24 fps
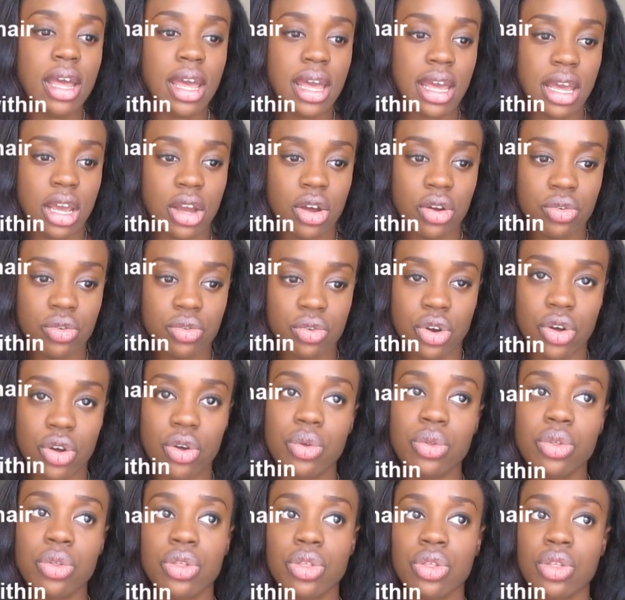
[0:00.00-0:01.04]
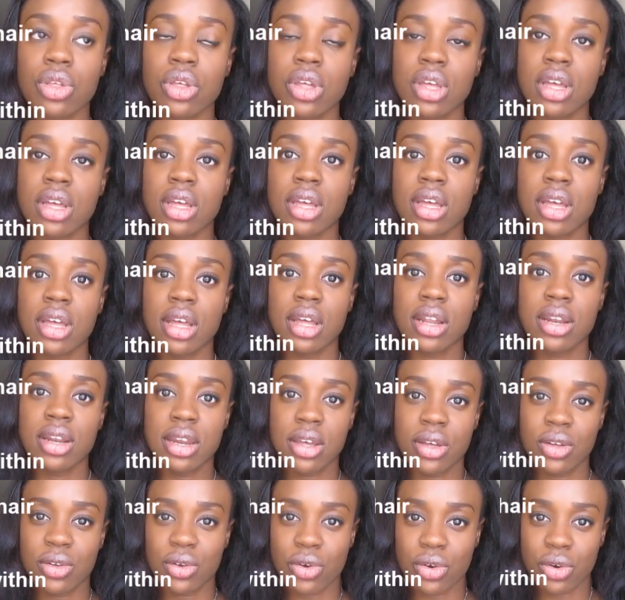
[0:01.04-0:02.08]
hair growth,
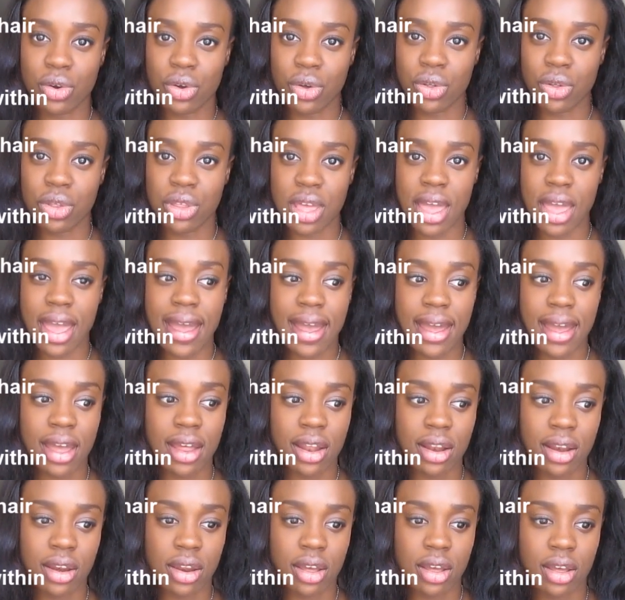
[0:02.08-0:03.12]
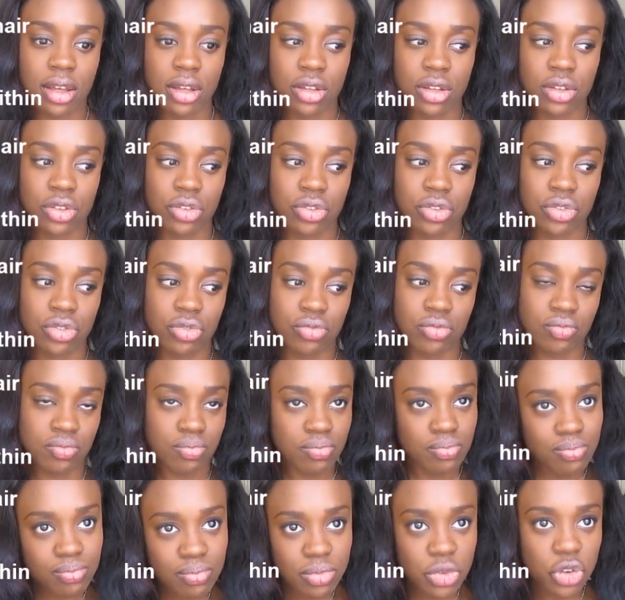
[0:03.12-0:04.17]
nail growth, and
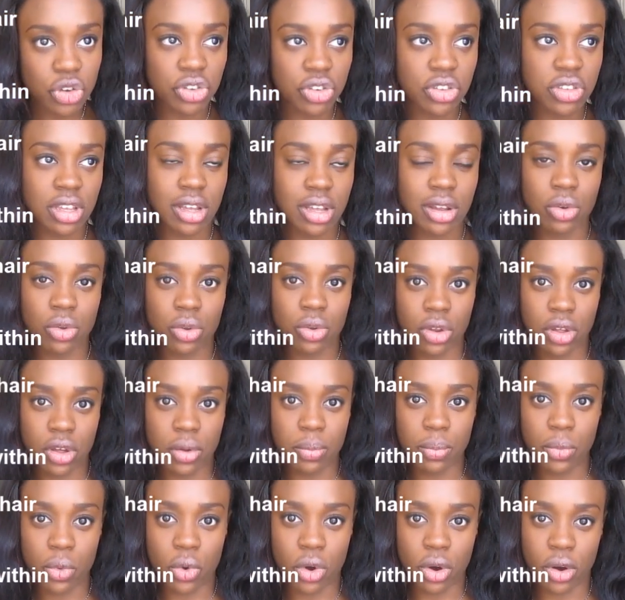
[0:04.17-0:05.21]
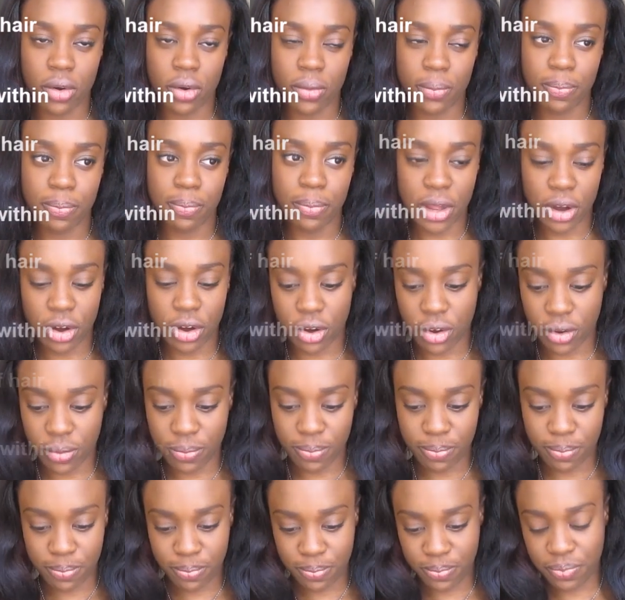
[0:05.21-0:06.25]
your skin will look more better.
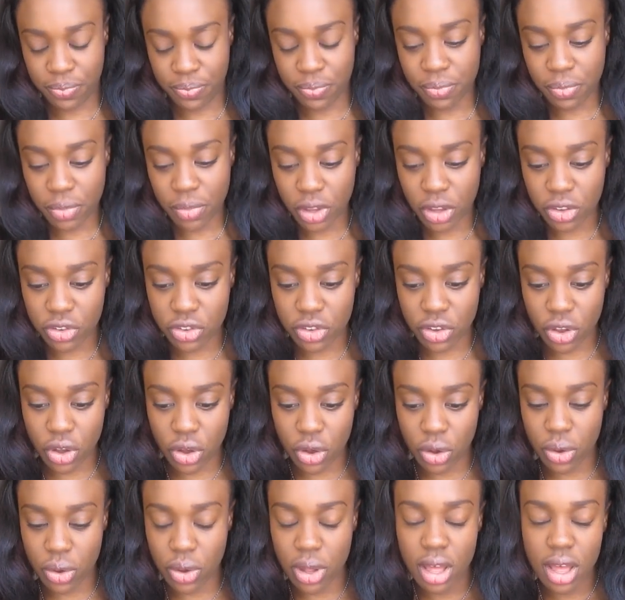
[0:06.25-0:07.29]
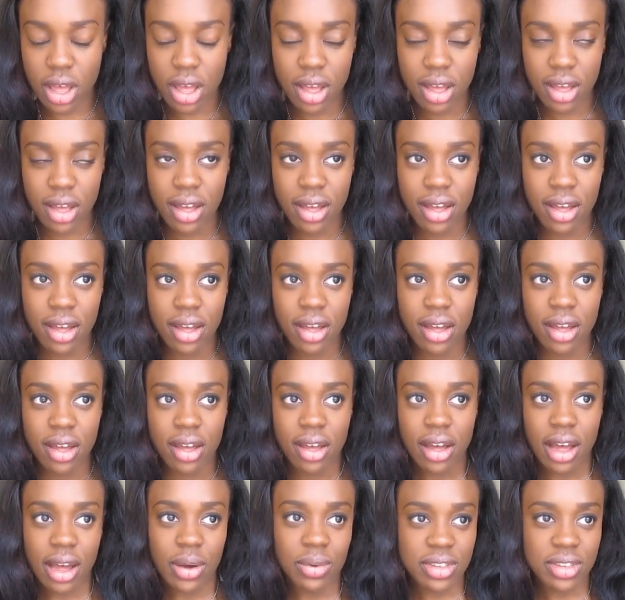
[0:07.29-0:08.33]
So
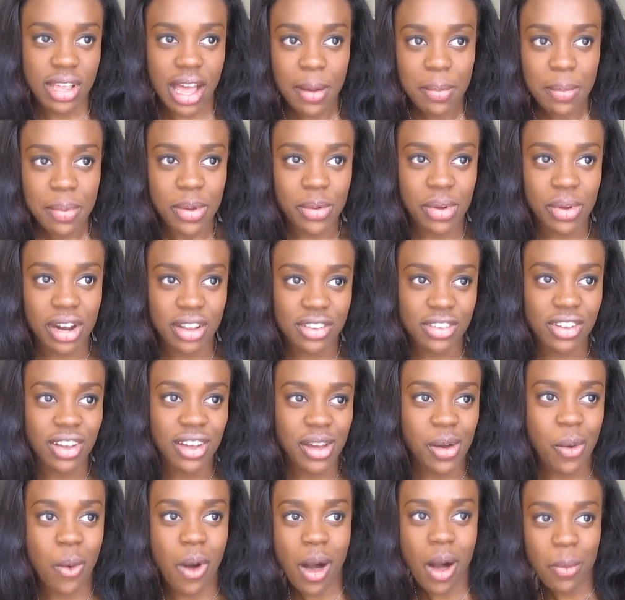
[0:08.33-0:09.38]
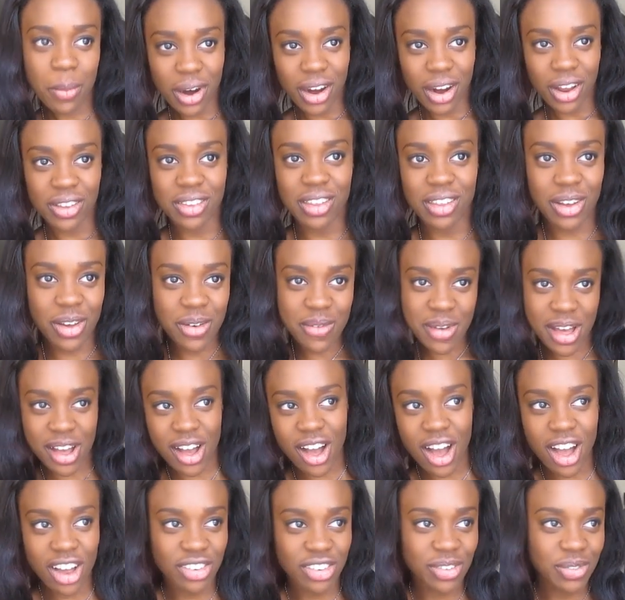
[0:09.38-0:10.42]
I was happy when I saw it at Walmart. I was like, oh my
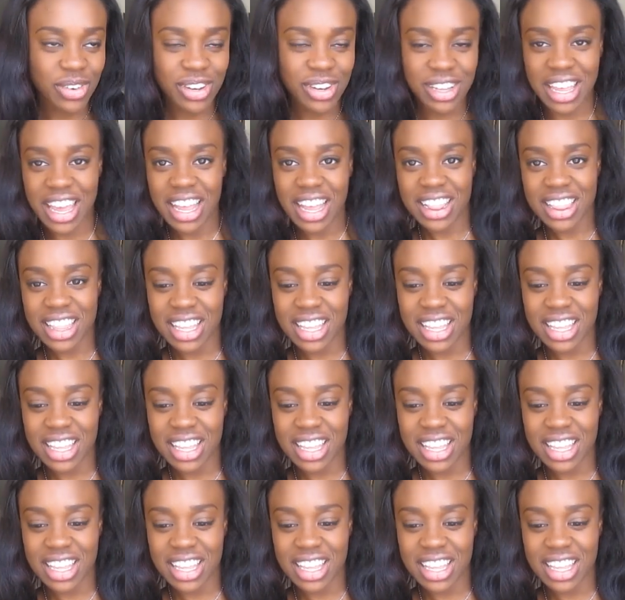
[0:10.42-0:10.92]
gosh, I'm gonna get